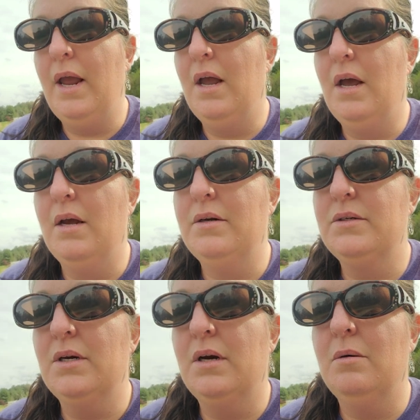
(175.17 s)

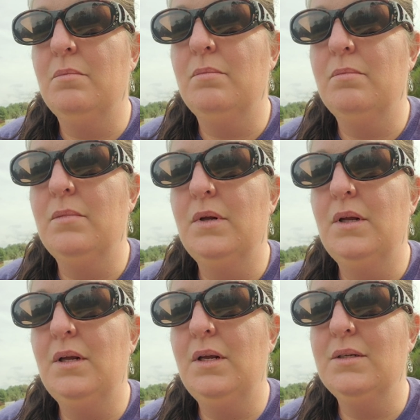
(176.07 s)
And
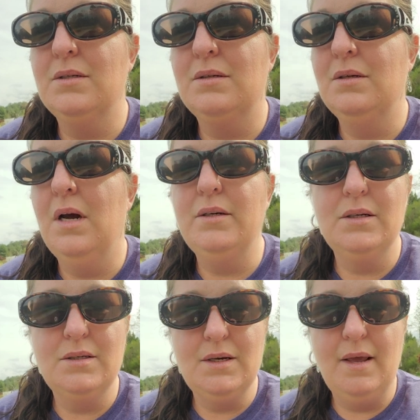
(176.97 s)
it's not
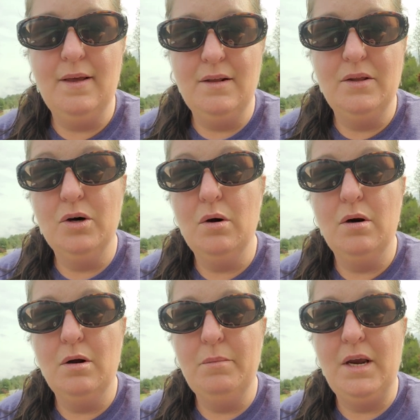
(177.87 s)
to say that they're
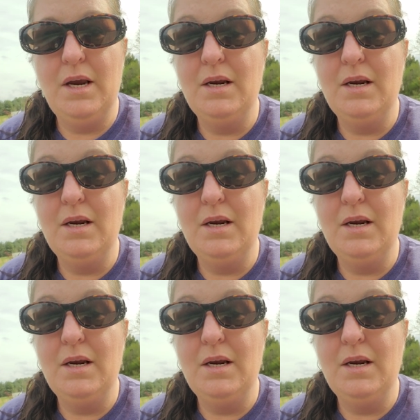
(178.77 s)
gonna be